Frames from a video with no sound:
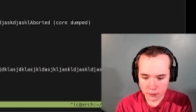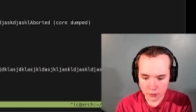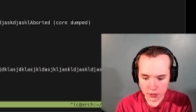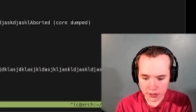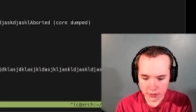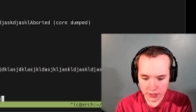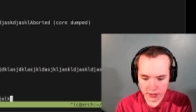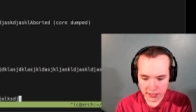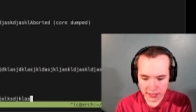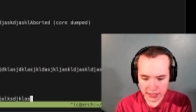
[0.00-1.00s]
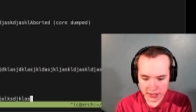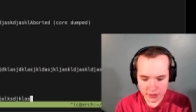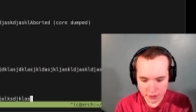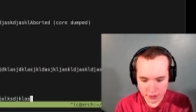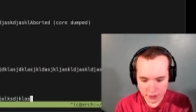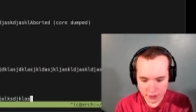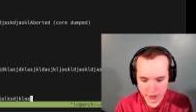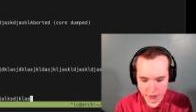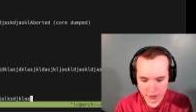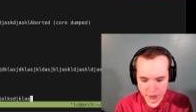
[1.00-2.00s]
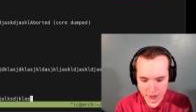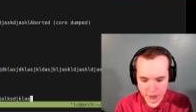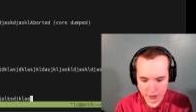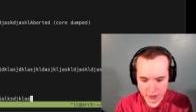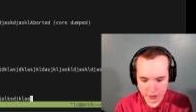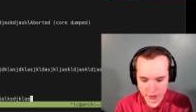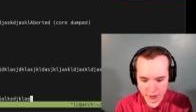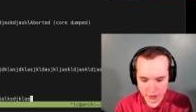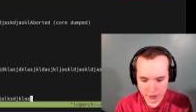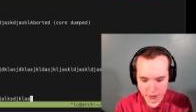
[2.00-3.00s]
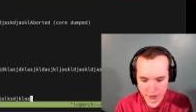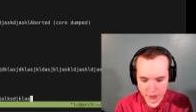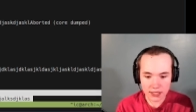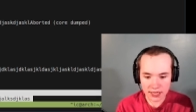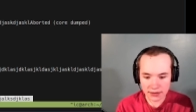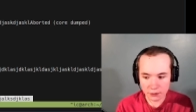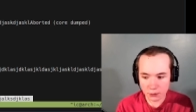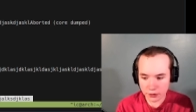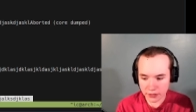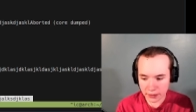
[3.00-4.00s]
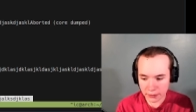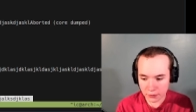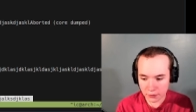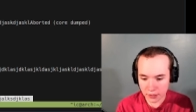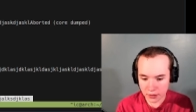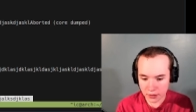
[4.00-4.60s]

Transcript: Something like this. So I'll copy it first, and then I have a word counter over here.